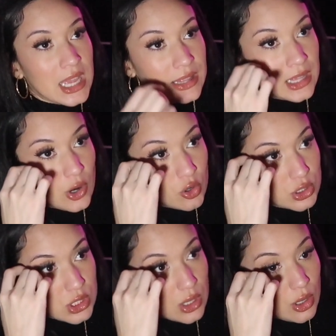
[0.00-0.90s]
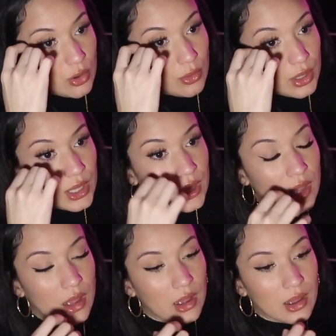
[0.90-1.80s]
And then also,
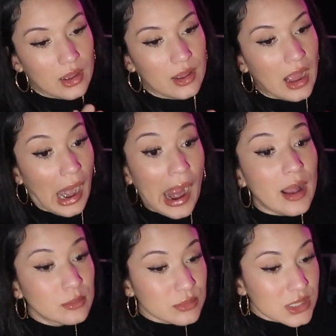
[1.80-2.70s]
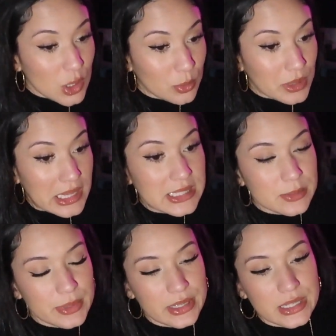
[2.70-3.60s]
I'm so
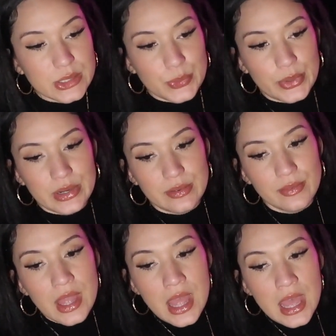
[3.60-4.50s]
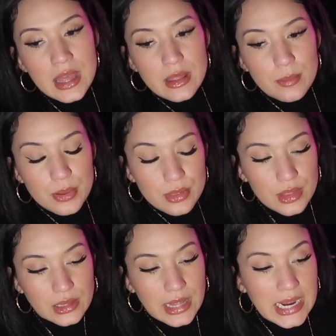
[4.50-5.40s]
blessed because one of
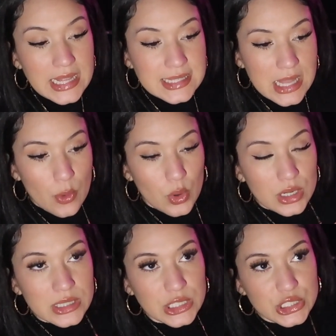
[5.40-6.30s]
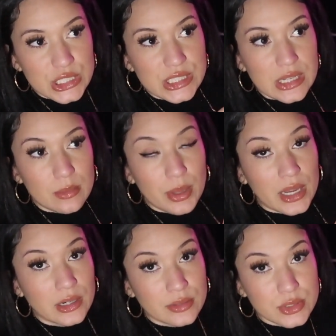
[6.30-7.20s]
the ladies that work there, she's a
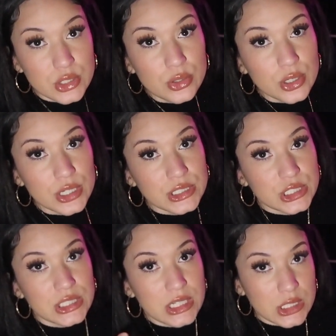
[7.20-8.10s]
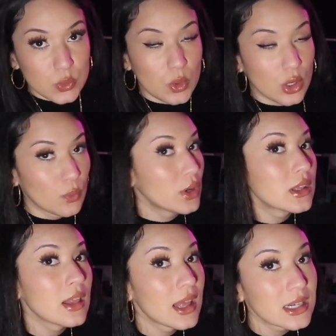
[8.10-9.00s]
competitive shooter and she does
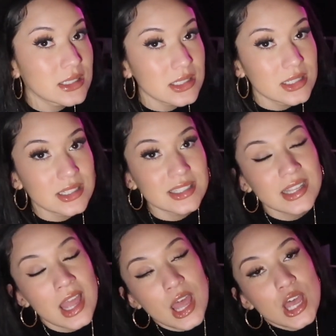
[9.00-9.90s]
one-on-one classes.